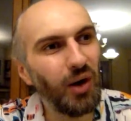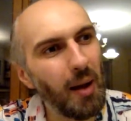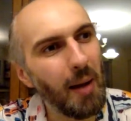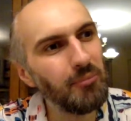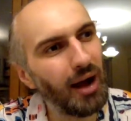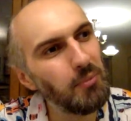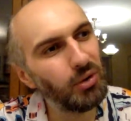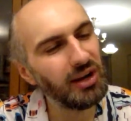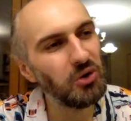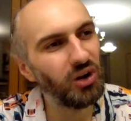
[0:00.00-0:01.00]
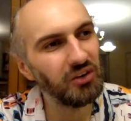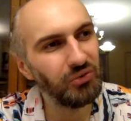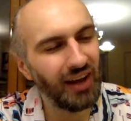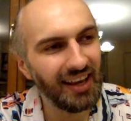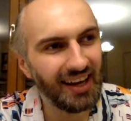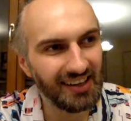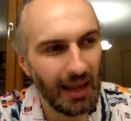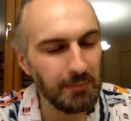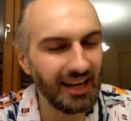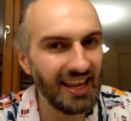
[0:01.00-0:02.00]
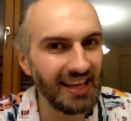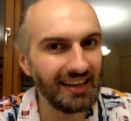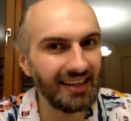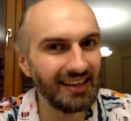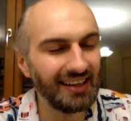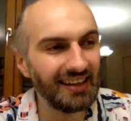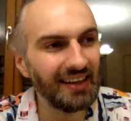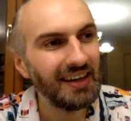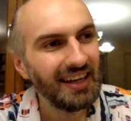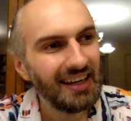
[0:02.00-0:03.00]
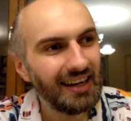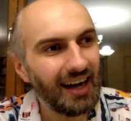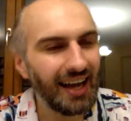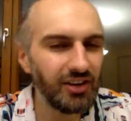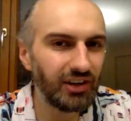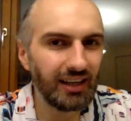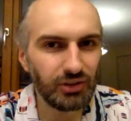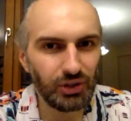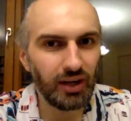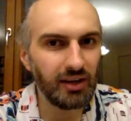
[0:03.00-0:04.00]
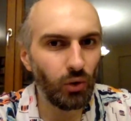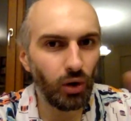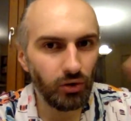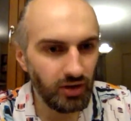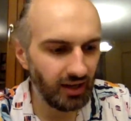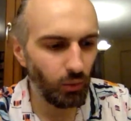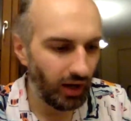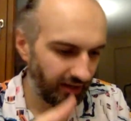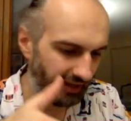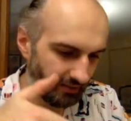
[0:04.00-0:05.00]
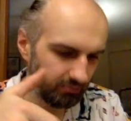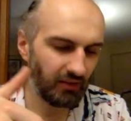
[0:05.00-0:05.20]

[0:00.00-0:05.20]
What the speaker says: I'm putting all the fan art I'm getting in the either electronic or real one.